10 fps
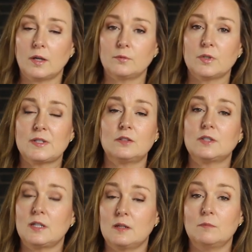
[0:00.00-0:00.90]
I
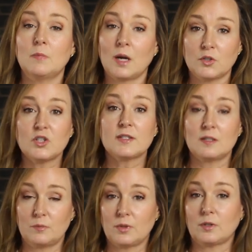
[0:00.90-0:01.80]
resulted in much
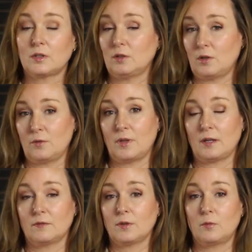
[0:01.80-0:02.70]
simpler
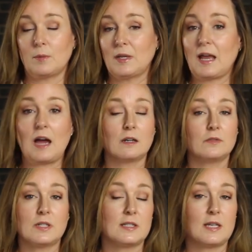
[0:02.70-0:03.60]
clothing for women out
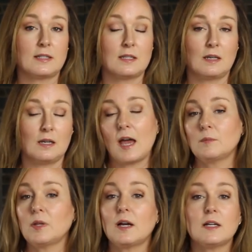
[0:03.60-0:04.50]
of necessity.
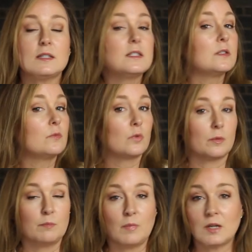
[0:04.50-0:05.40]
Hemlines
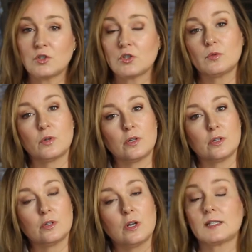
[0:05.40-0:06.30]
were much
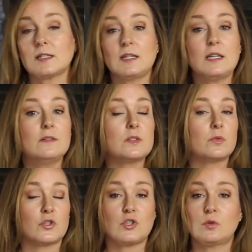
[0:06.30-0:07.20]
shorter, sleeves
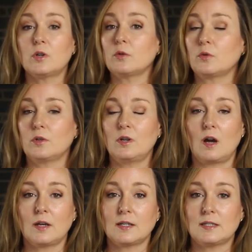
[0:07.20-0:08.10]
were short or
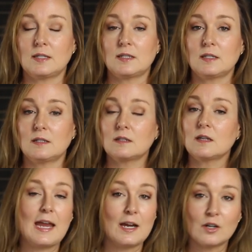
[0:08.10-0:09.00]
non existent,
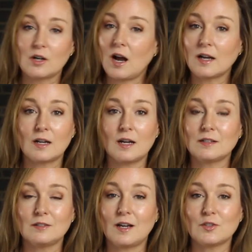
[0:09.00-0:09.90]
hair got
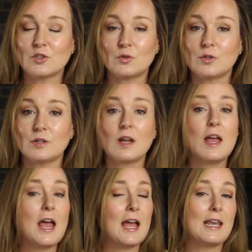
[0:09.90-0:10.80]
cut a lot shorter,
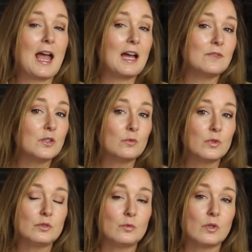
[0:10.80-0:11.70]
and after
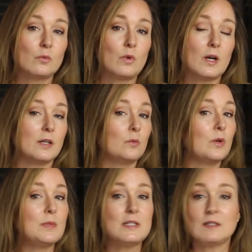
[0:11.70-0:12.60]
World War I,
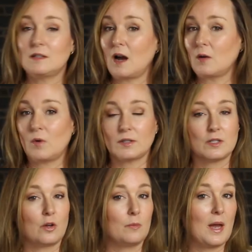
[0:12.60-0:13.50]
women did not want
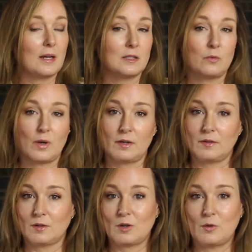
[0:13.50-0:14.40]
to go back to
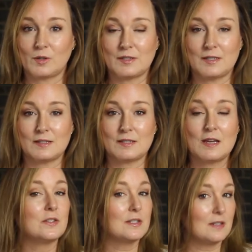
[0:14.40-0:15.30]
wearing their corsets.
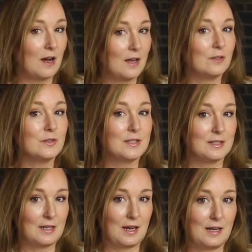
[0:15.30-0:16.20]
The style
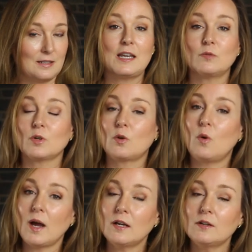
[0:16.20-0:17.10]
stayed, and it
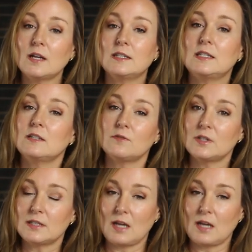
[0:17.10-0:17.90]
required a different